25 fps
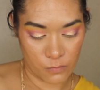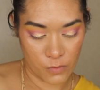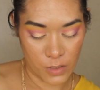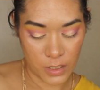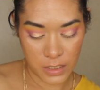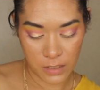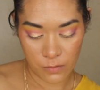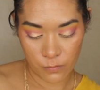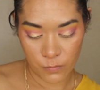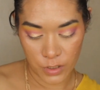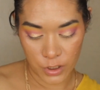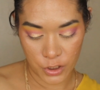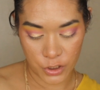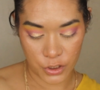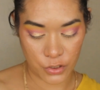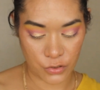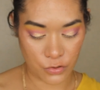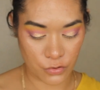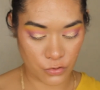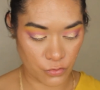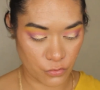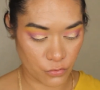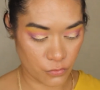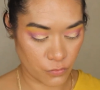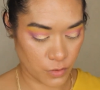What can we
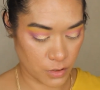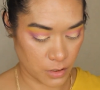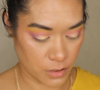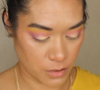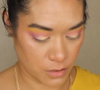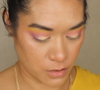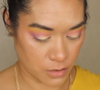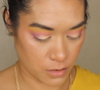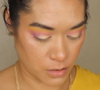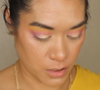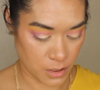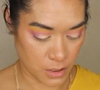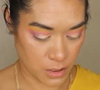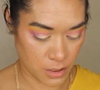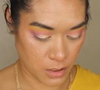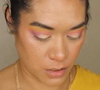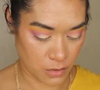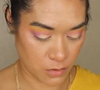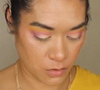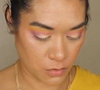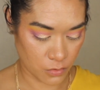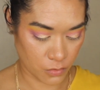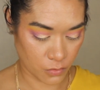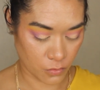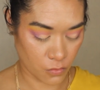do in the
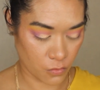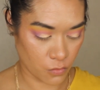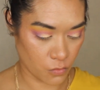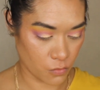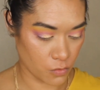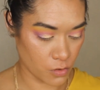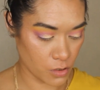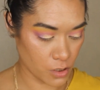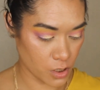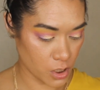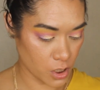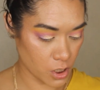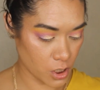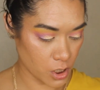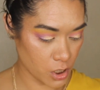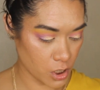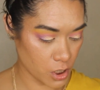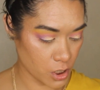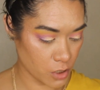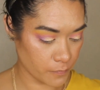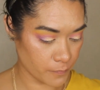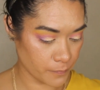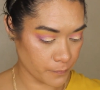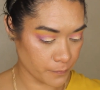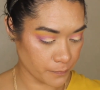inner
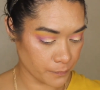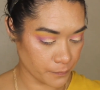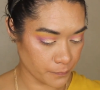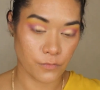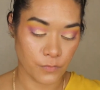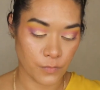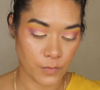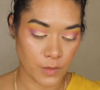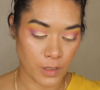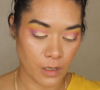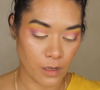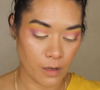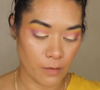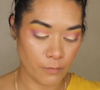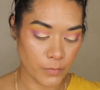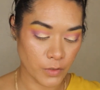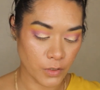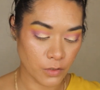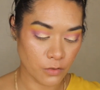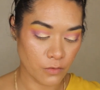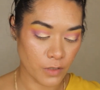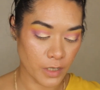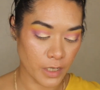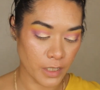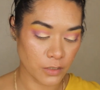corner? I'm
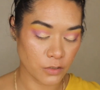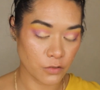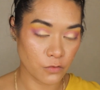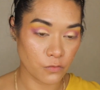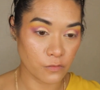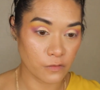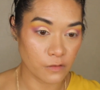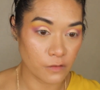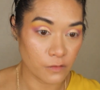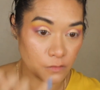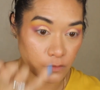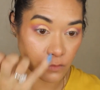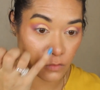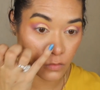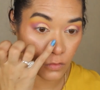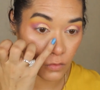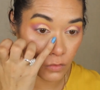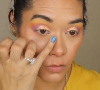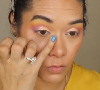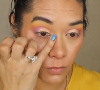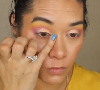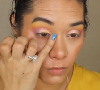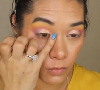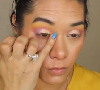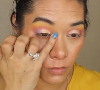gonna go ahead and use this
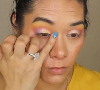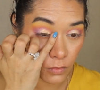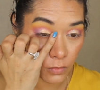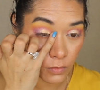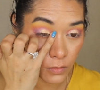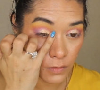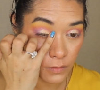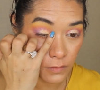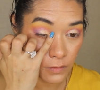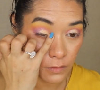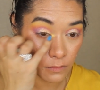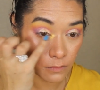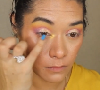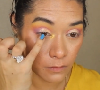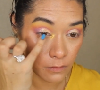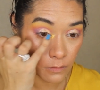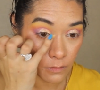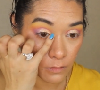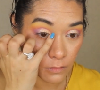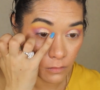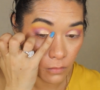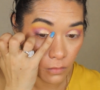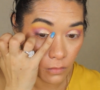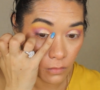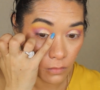gold.
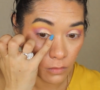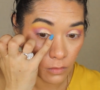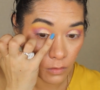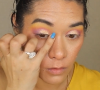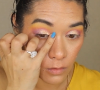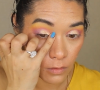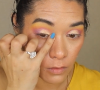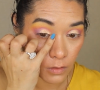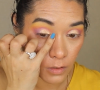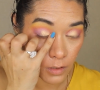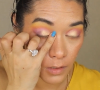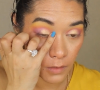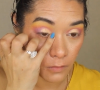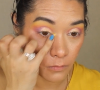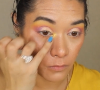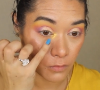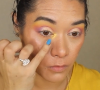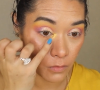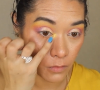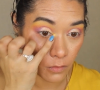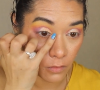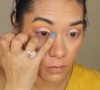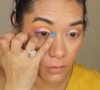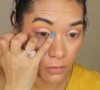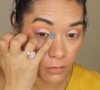I don't
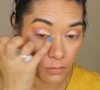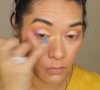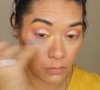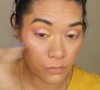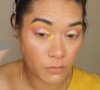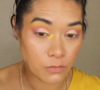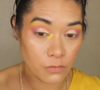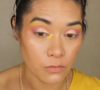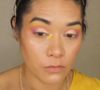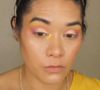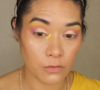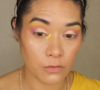know.